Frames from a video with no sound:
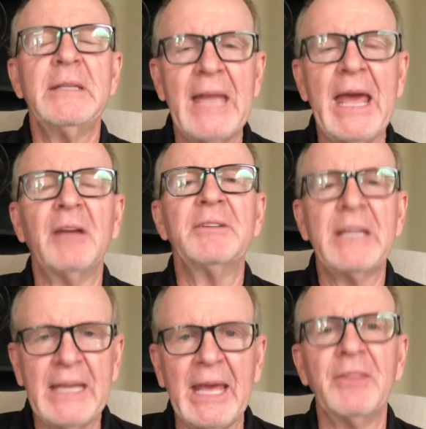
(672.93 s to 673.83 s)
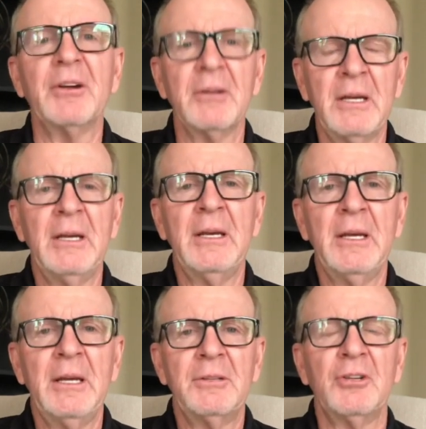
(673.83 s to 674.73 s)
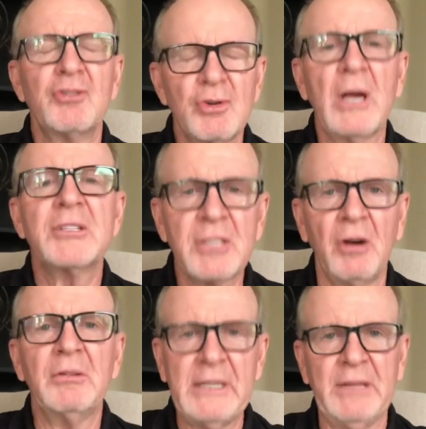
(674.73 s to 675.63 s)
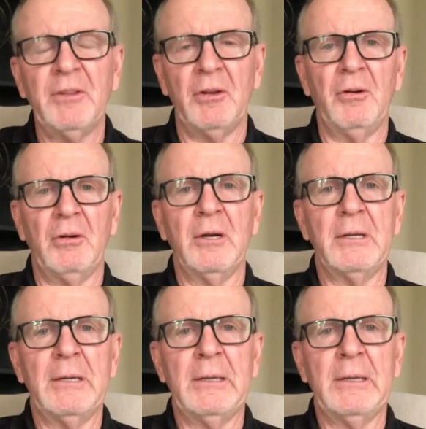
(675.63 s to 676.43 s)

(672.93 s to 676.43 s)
down together to trust only in the Lord.